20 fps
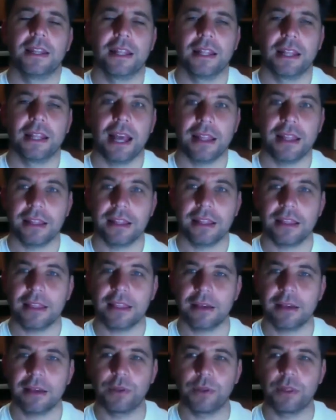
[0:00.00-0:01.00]
Now the other
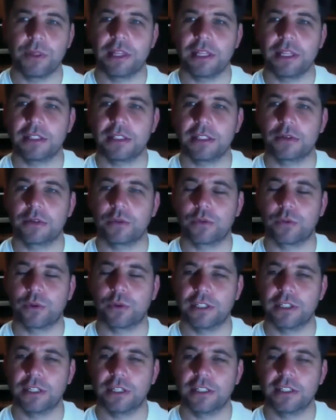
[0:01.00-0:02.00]
thing with this
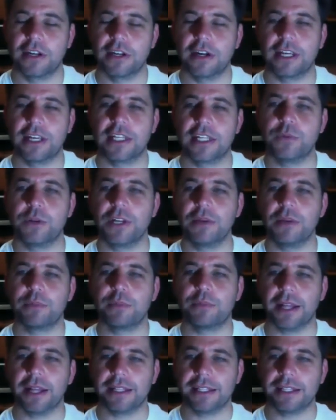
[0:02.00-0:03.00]
question is that I guess when
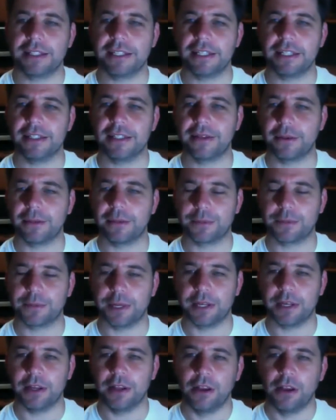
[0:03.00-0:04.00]
you're practicing your
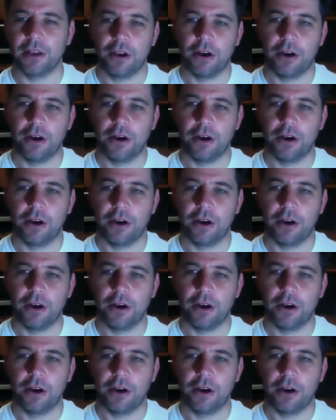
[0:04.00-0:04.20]
topspin,